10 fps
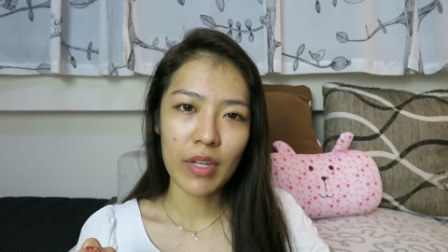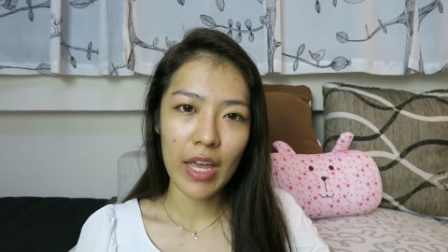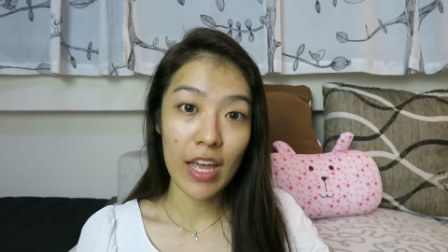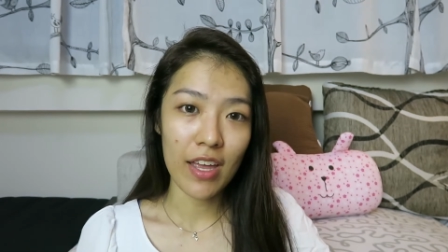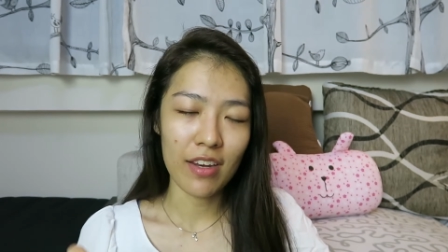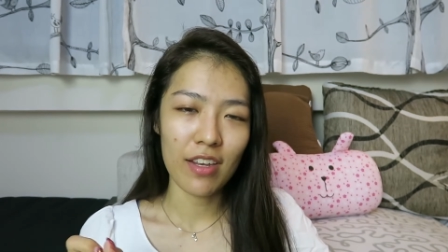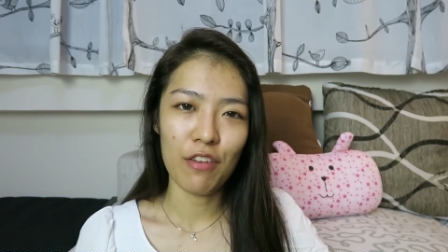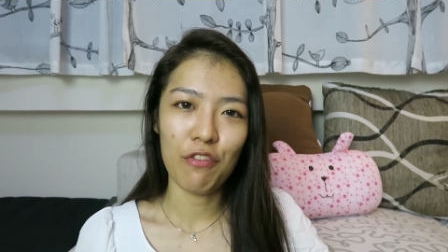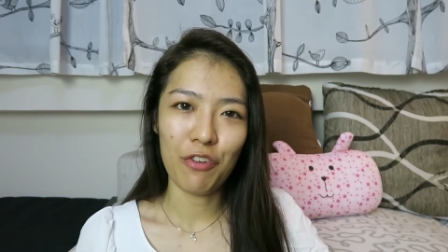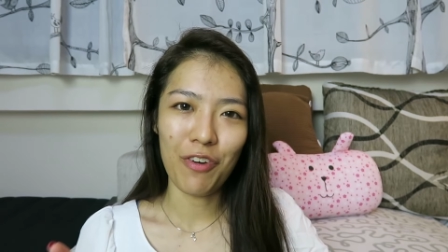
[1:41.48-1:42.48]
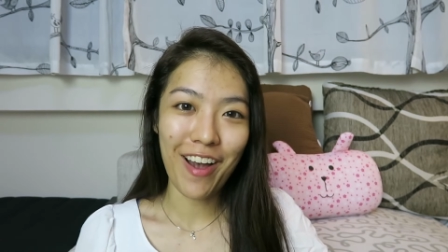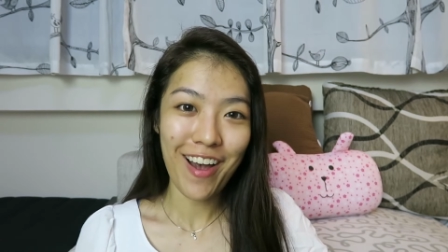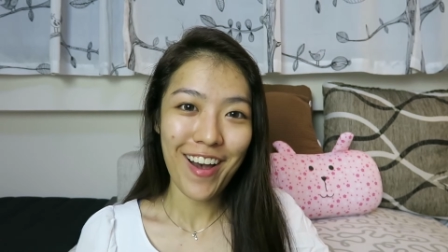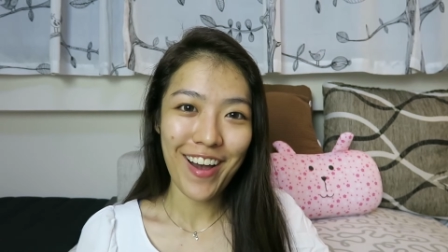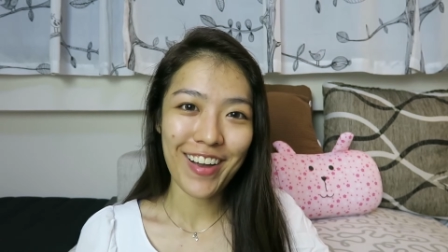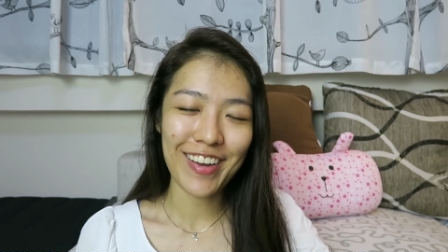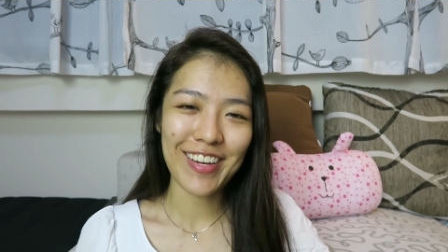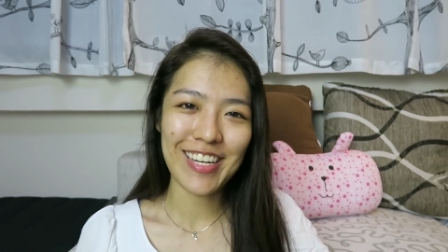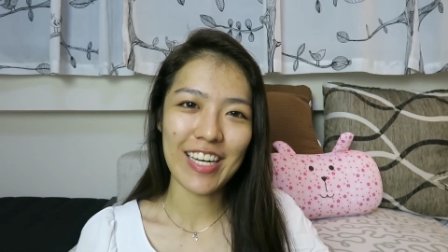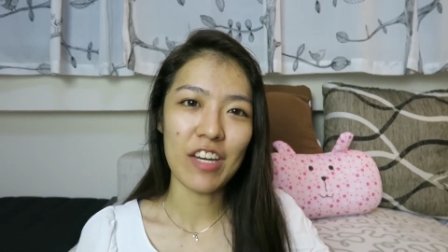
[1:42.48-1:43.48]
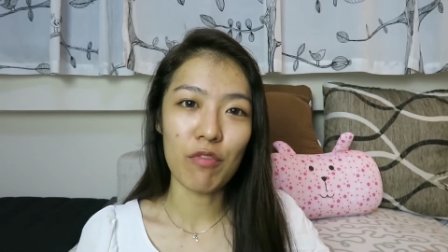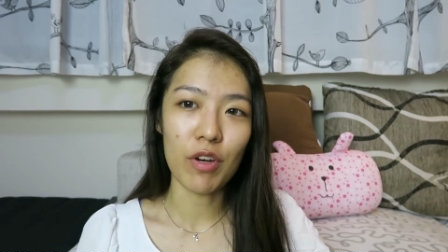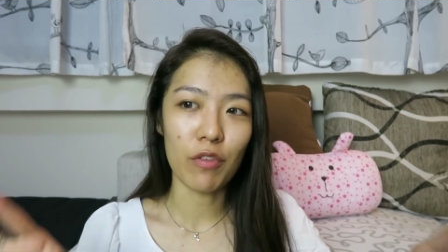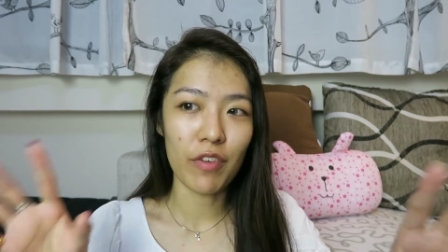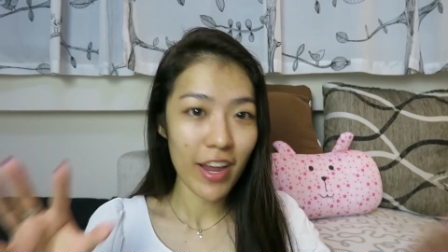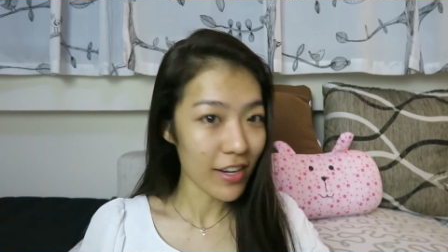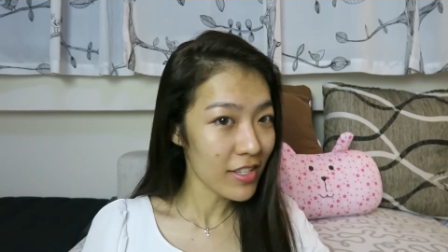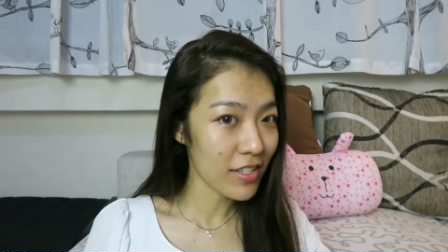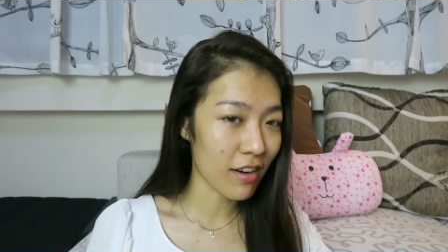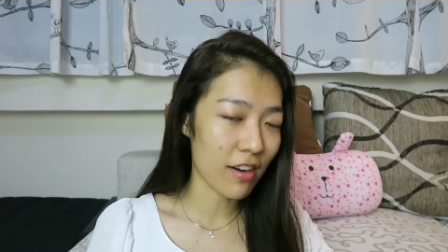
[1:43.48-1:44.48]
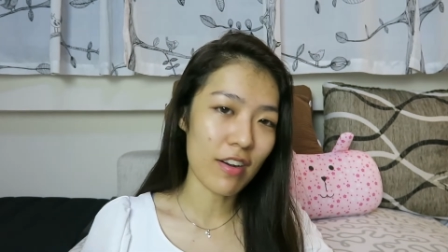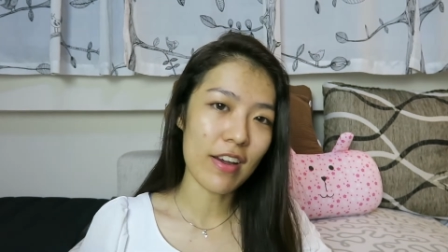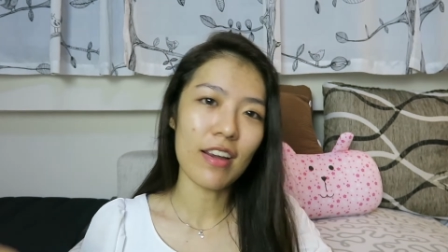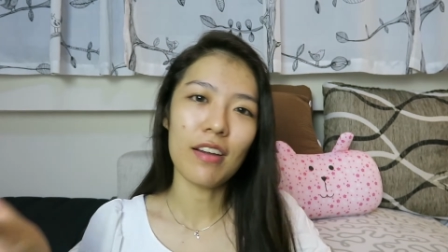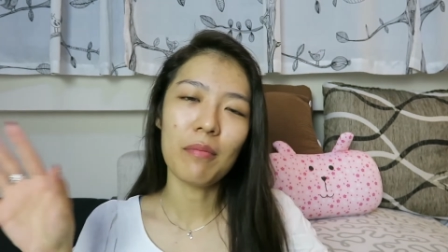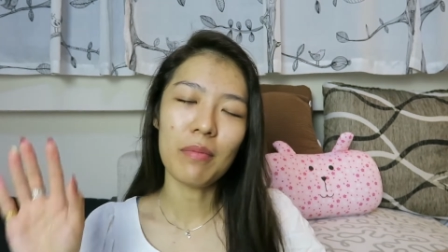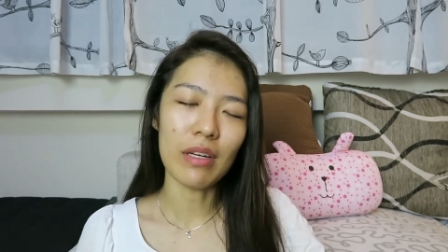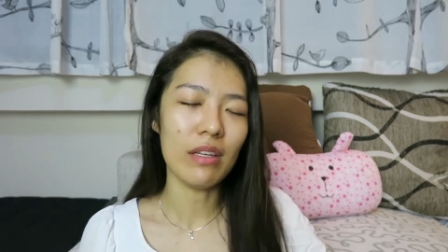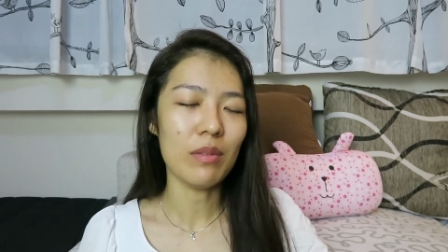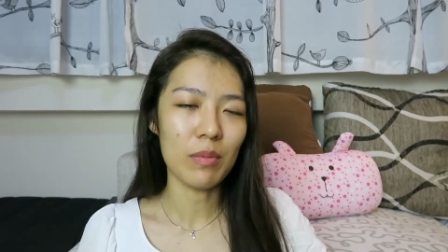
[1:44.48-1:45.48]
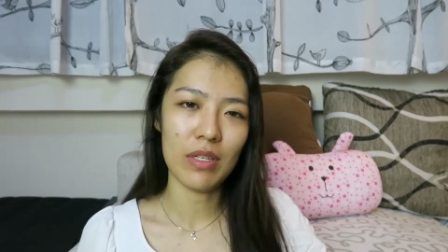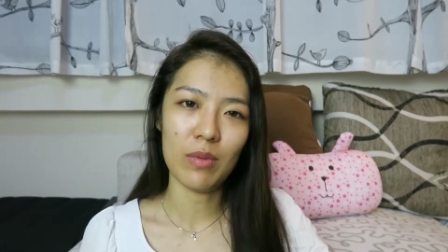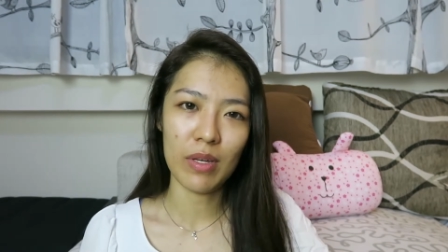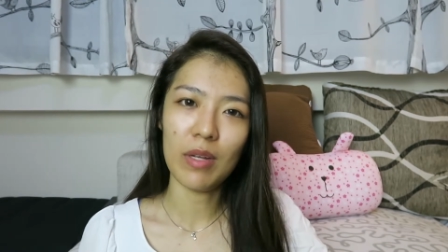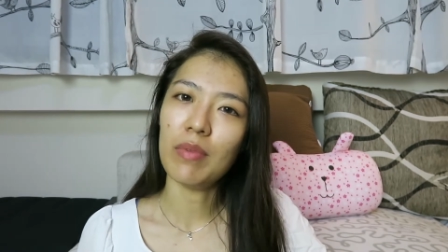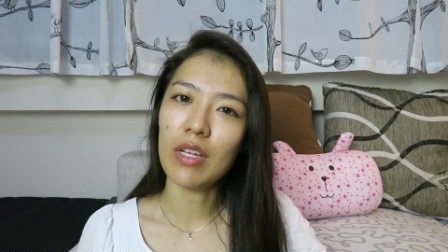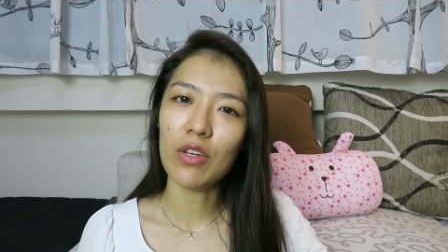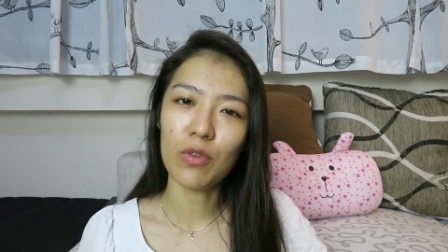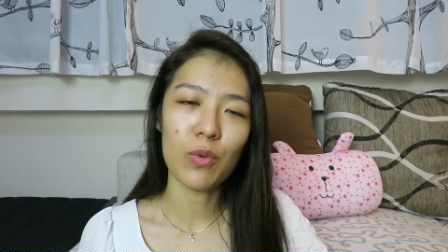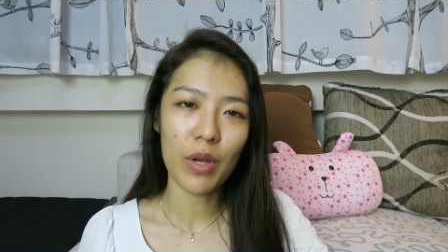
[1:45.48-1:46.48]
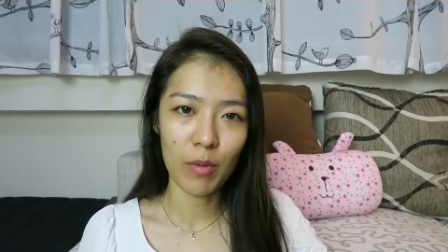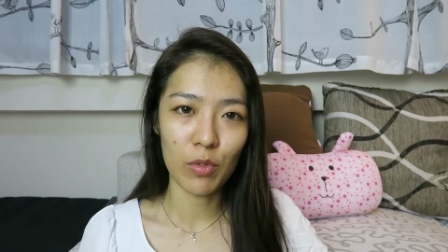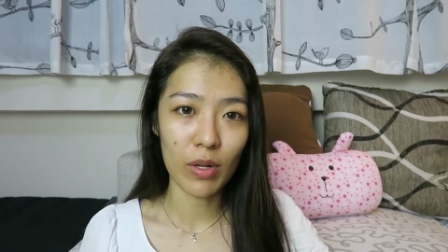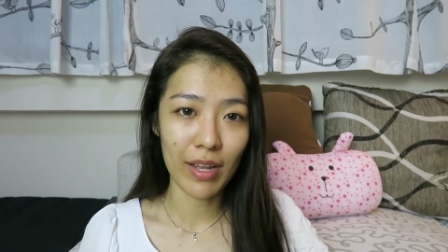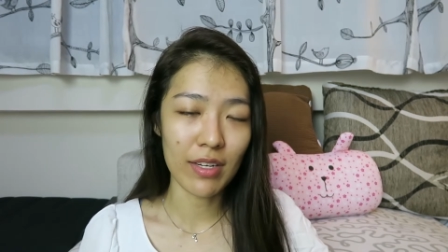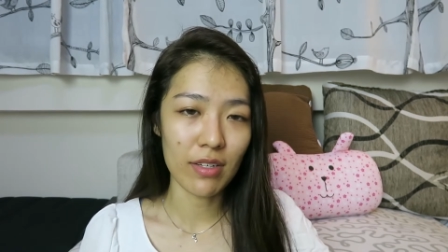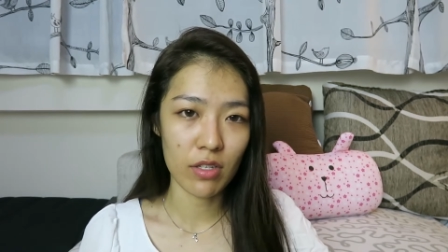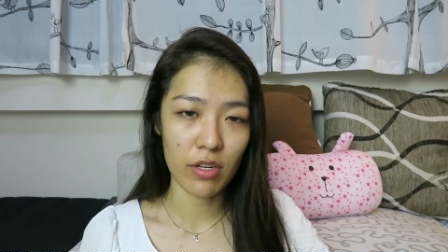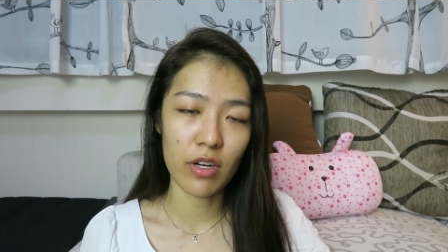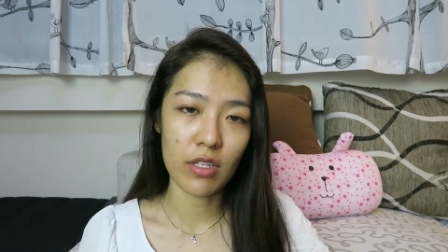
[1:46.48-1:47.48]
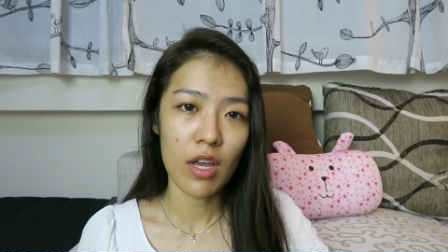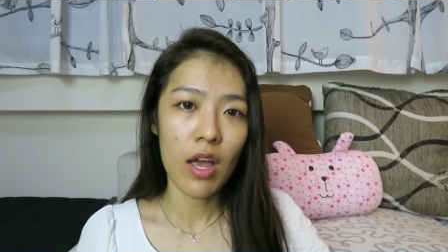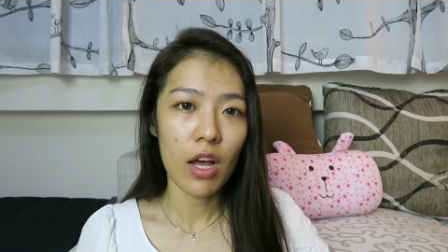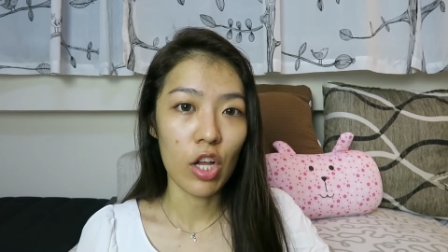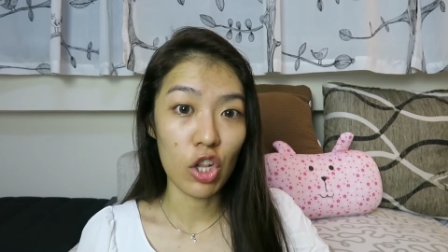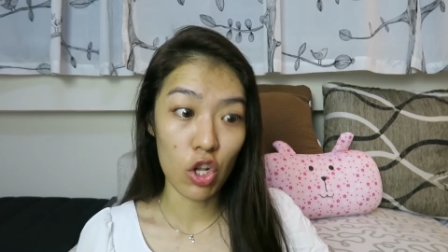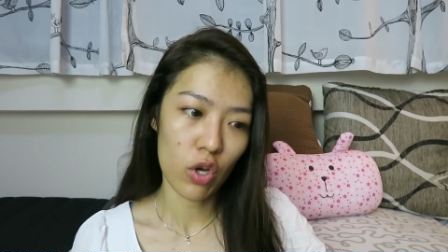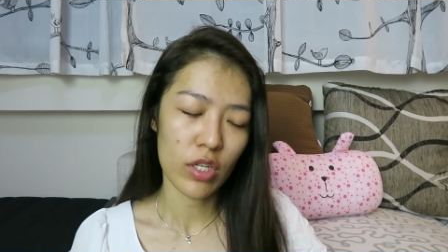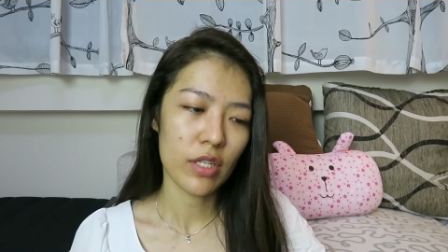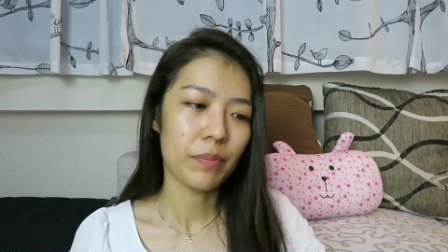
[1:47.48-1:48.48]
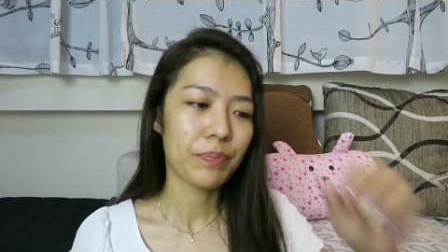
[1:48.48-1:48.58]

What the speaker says: And if you are getting rid of acne scarring, please wear them. They do help to lighten the scars a lot.